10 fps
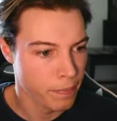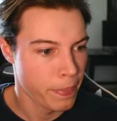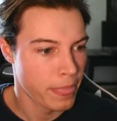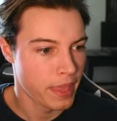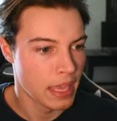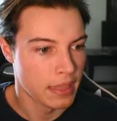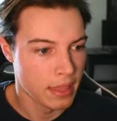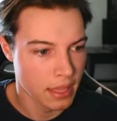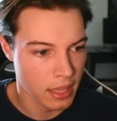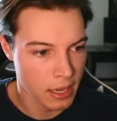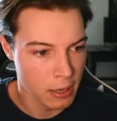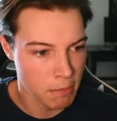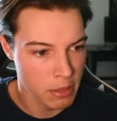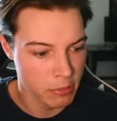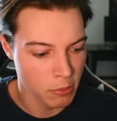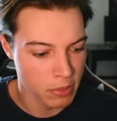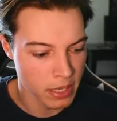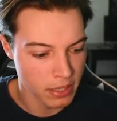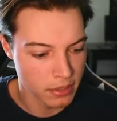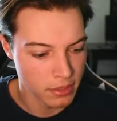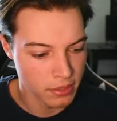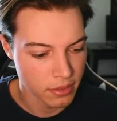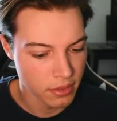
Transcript: And then minimum days,